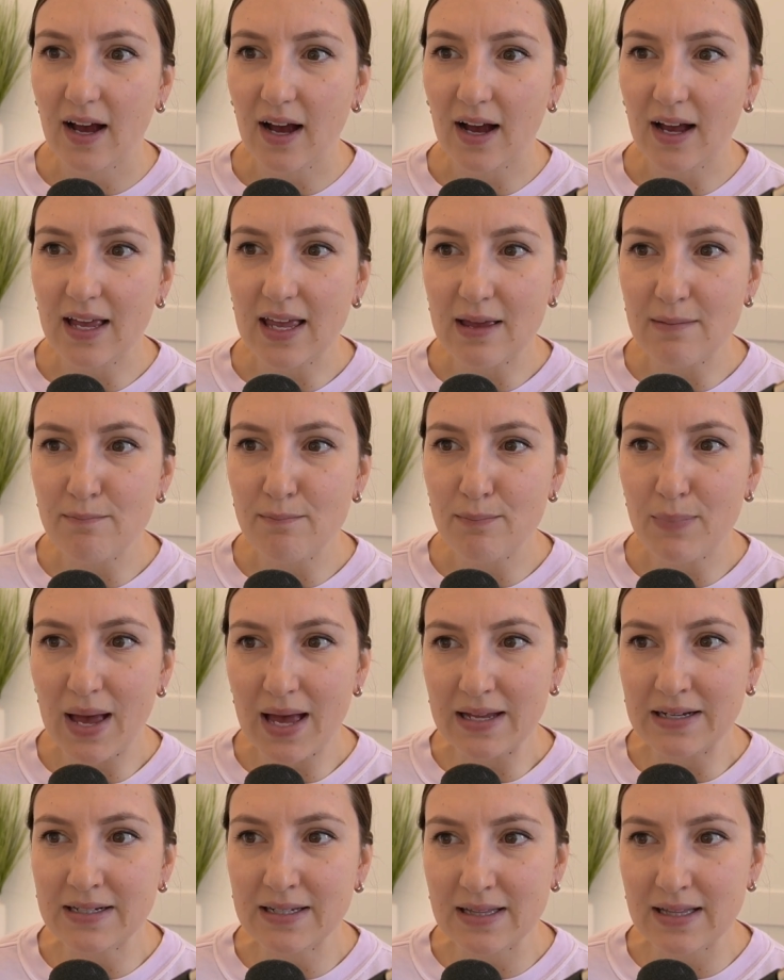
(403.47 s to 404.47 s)

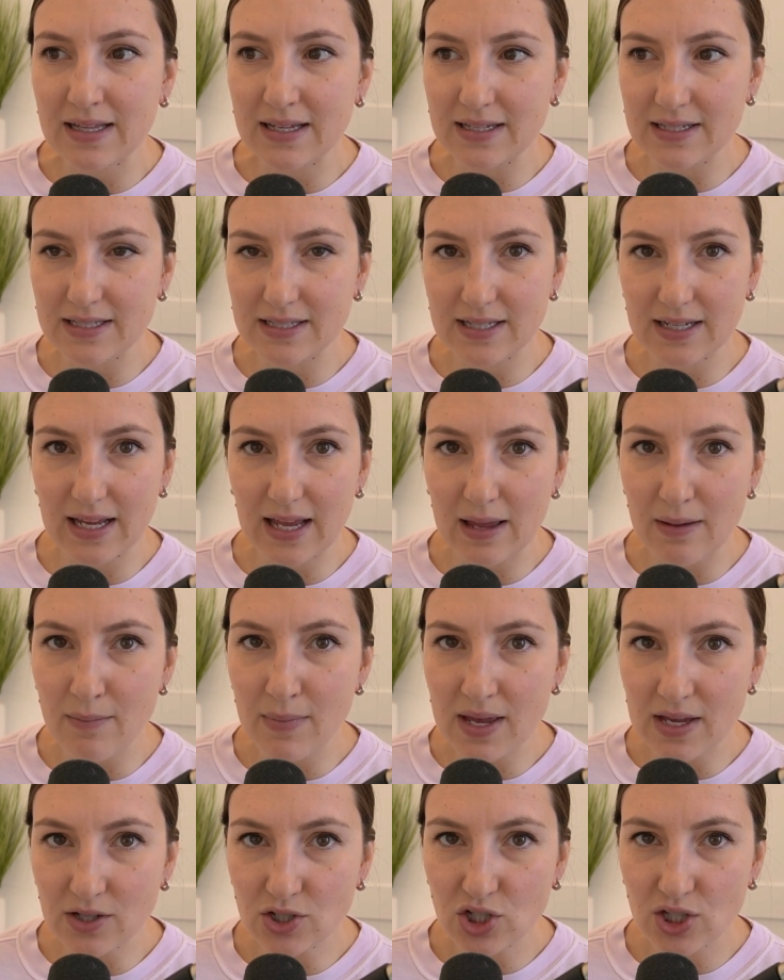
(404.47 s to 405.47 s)
embed this
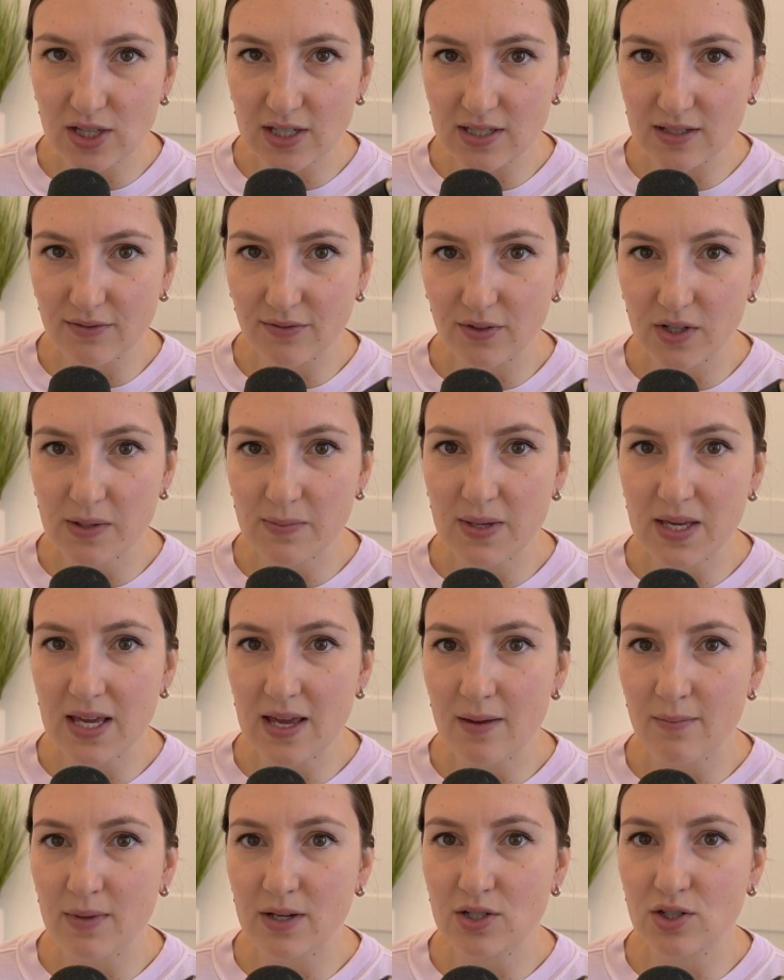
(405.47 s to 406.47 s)
image, this freebie
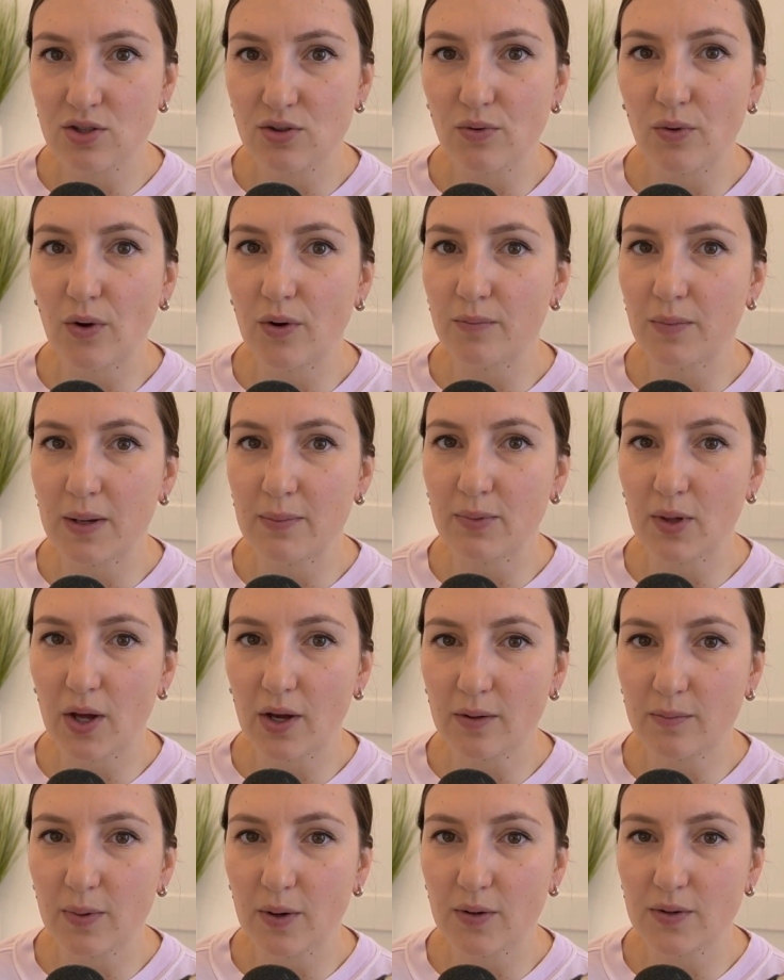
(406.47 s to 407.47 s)
image throughout my
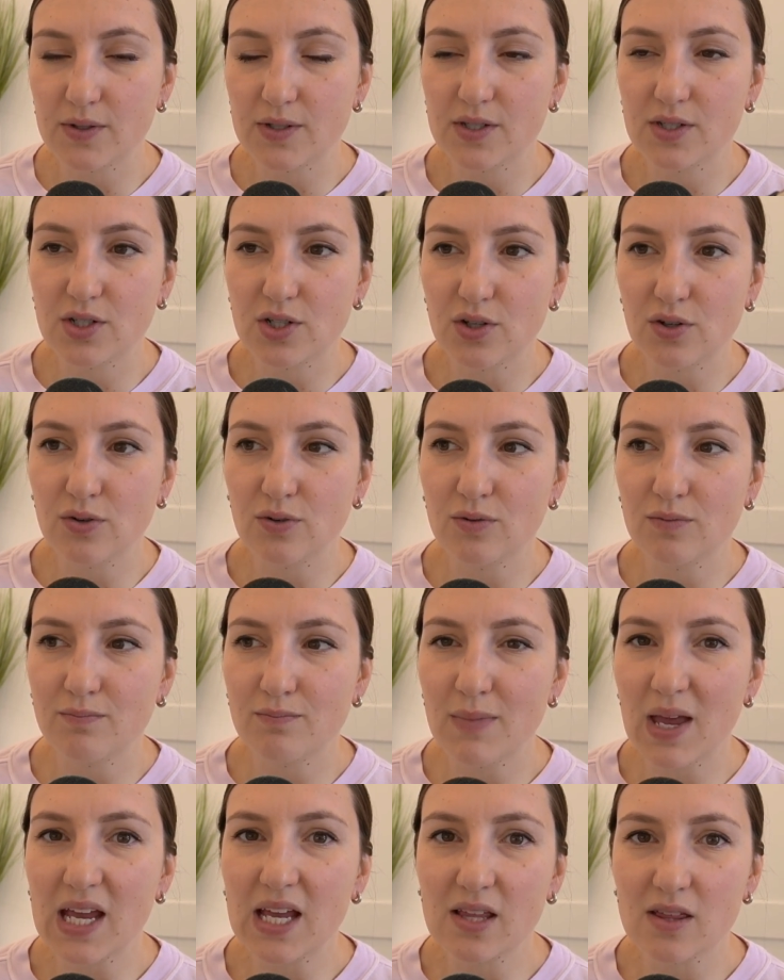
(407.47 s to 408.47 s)
blog posts to
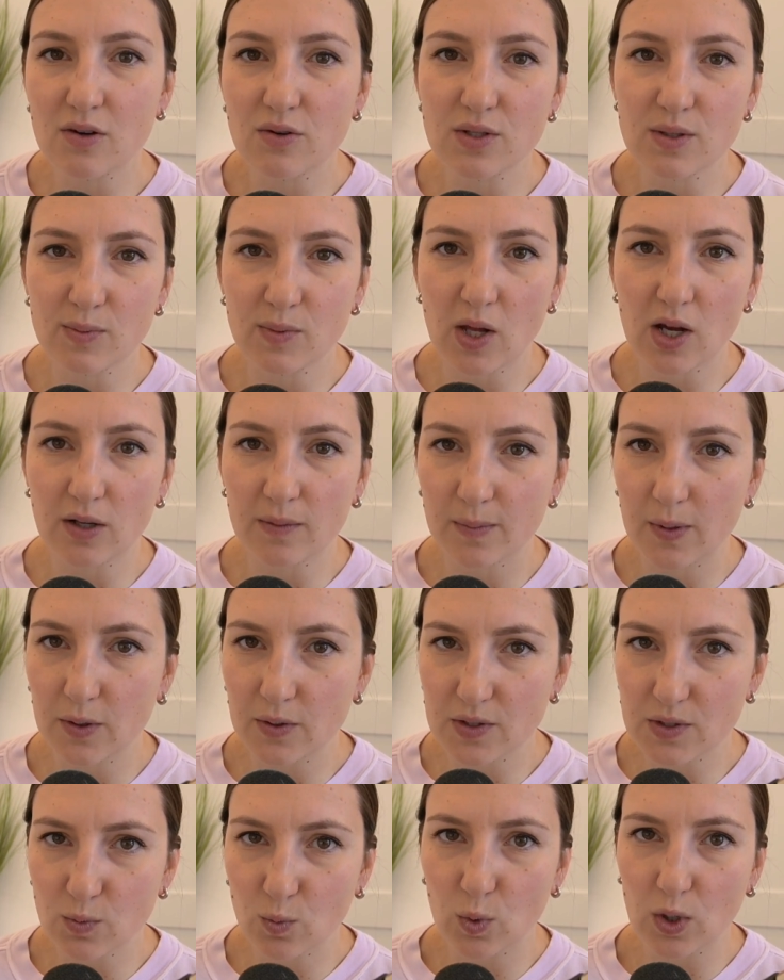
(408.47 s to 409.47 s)
make those blog
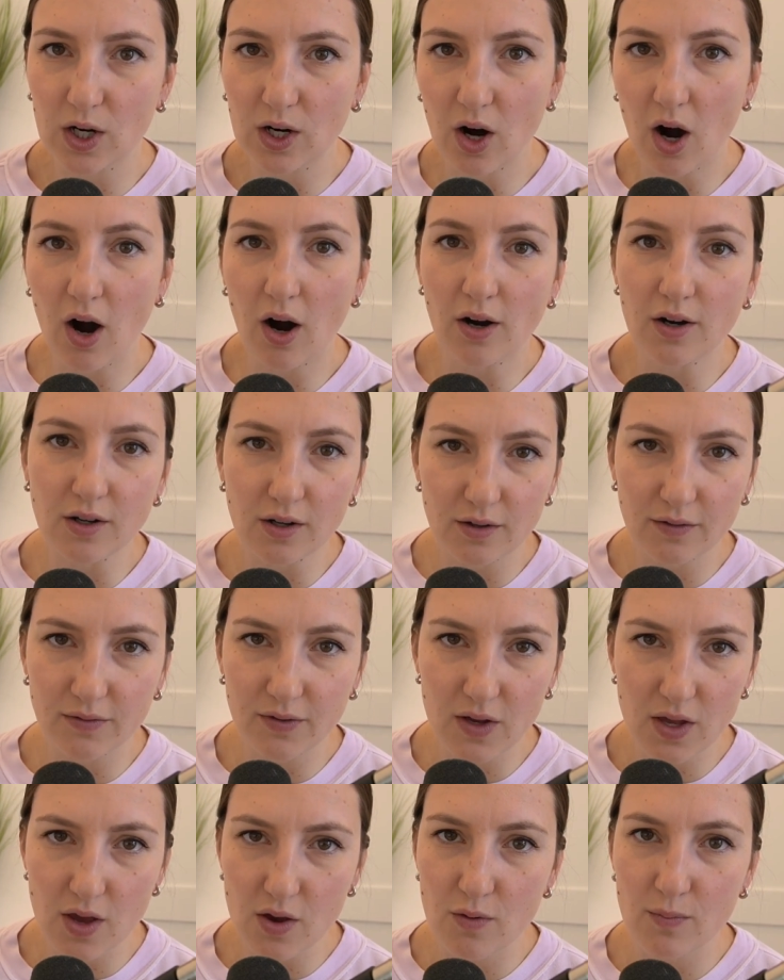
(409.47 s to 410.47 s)
posts work harder for
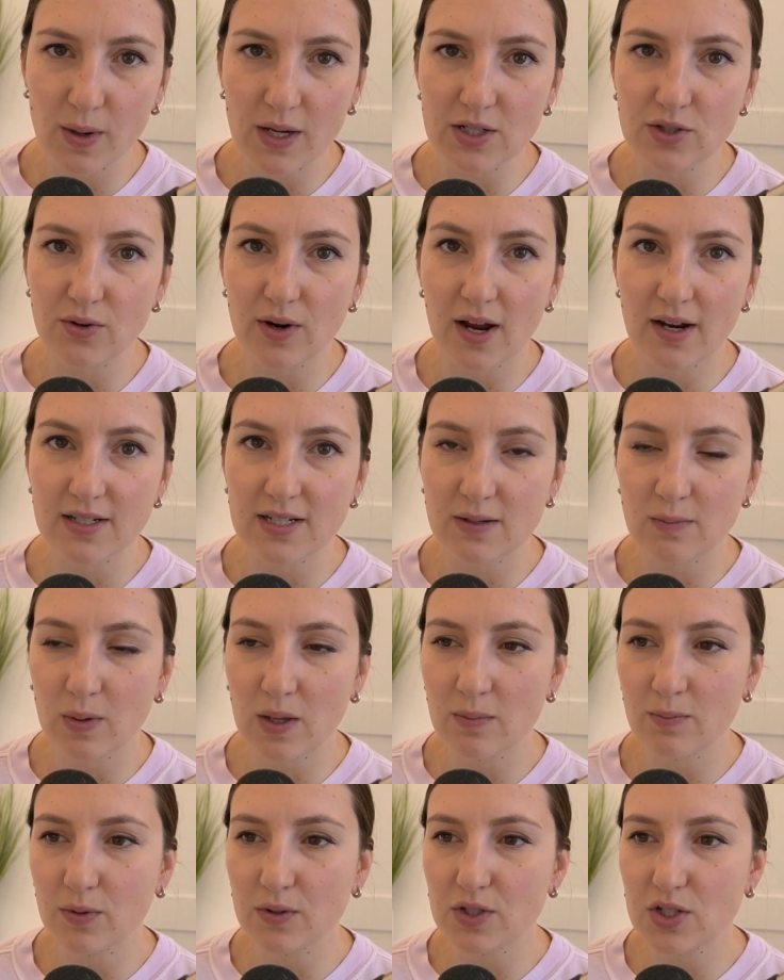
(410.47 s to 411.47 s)
you by directing
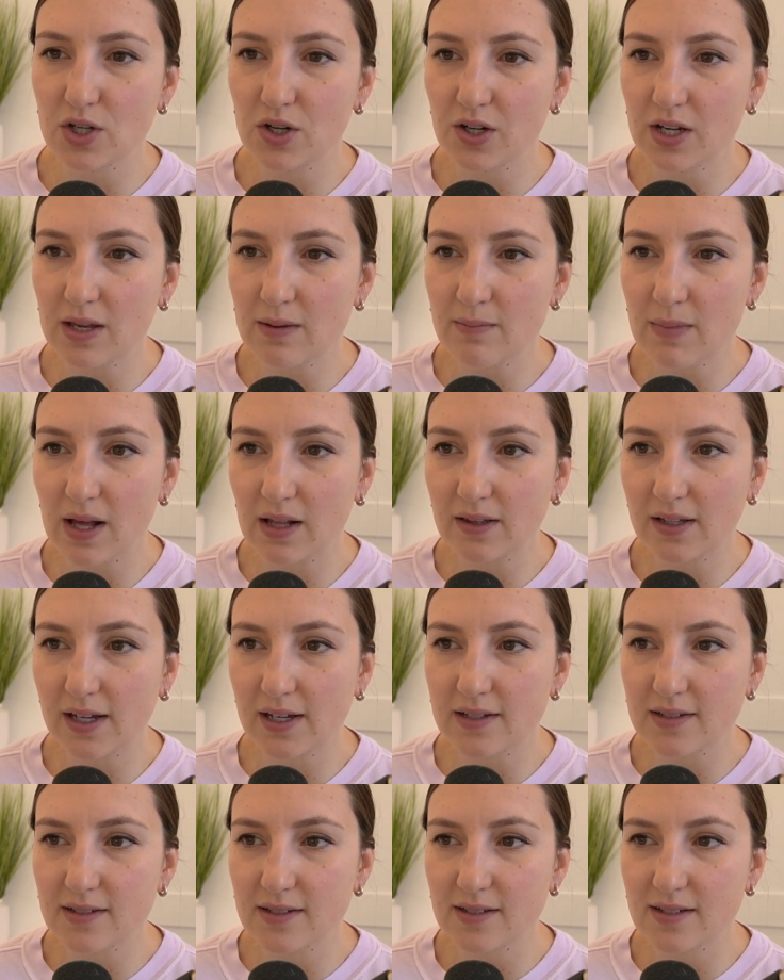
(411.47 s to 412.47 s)
people to your email
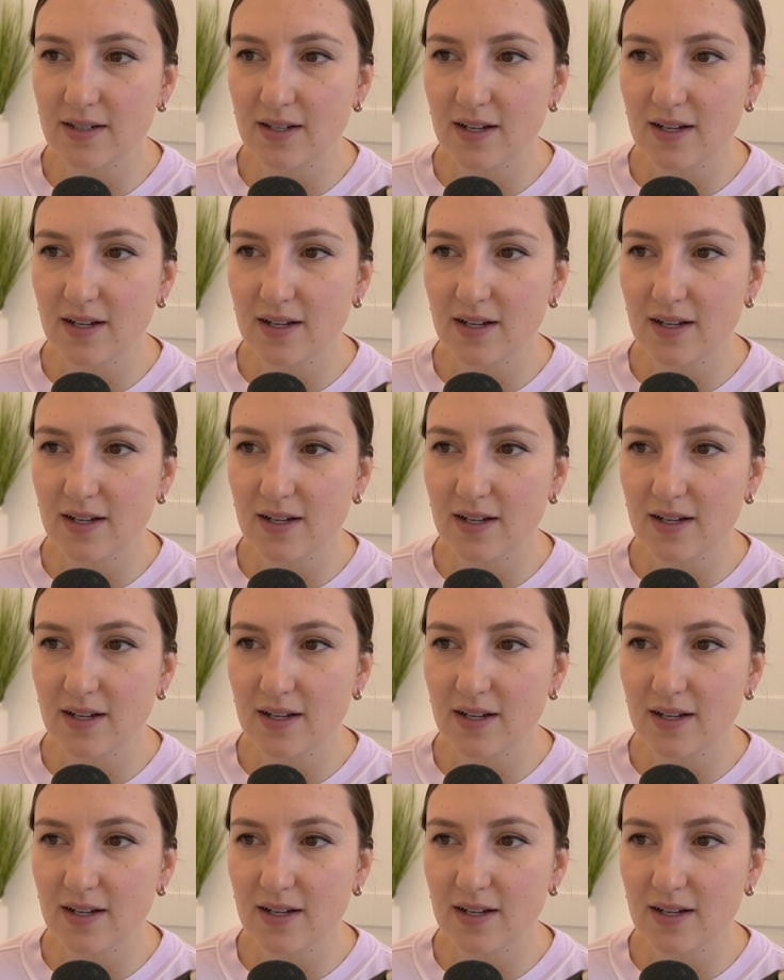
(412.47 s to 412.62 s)
list.